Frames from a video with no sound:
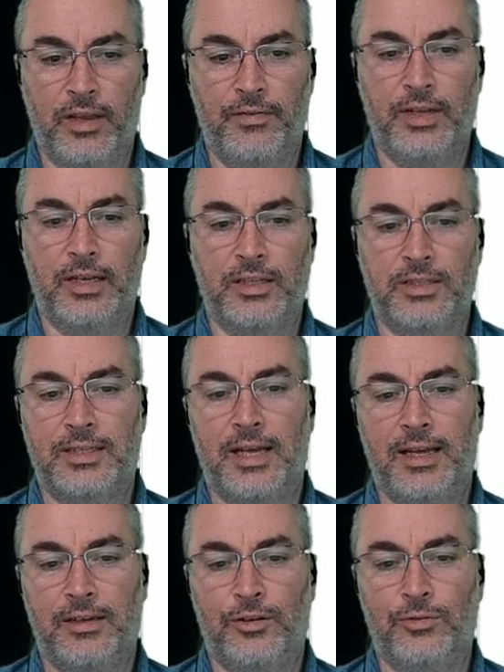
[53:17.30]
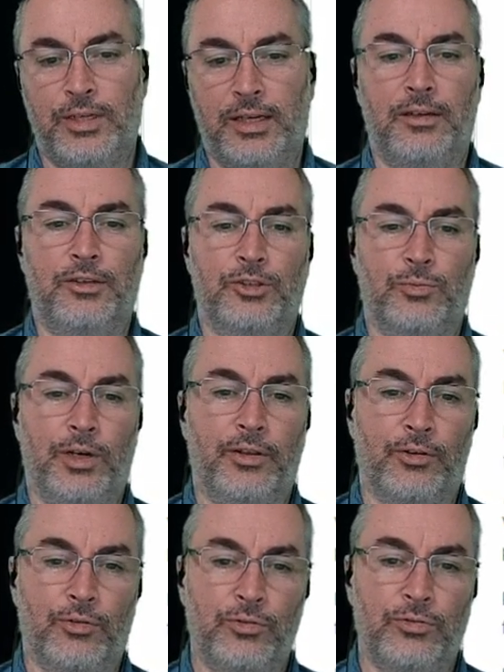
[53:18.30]
evening and stay at hotels while the
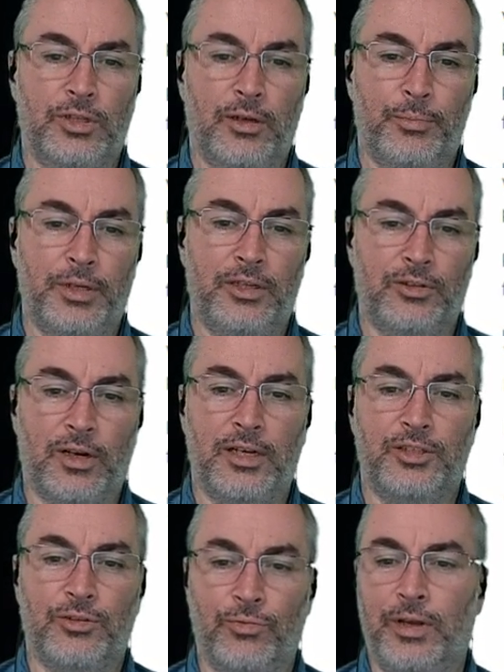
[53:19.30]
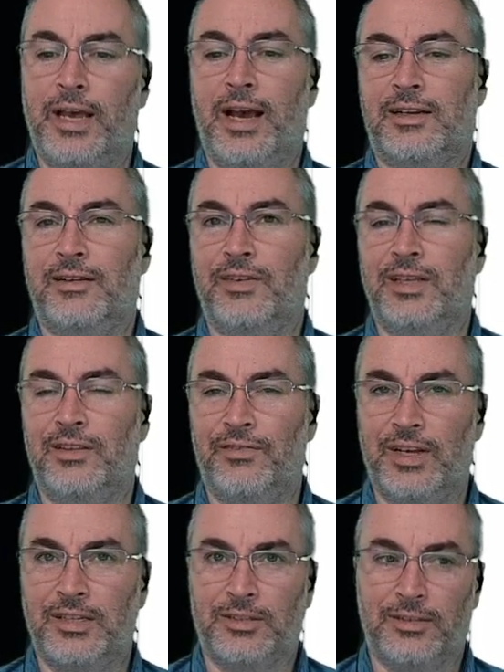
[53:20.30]
cruise company tries to reactivate the
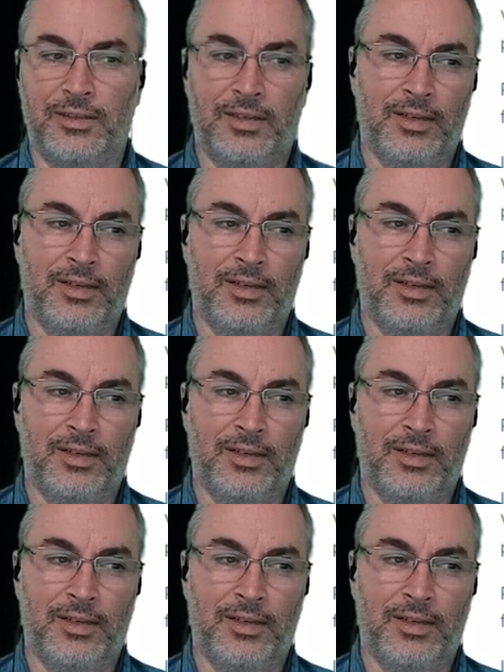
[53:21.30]
vessel.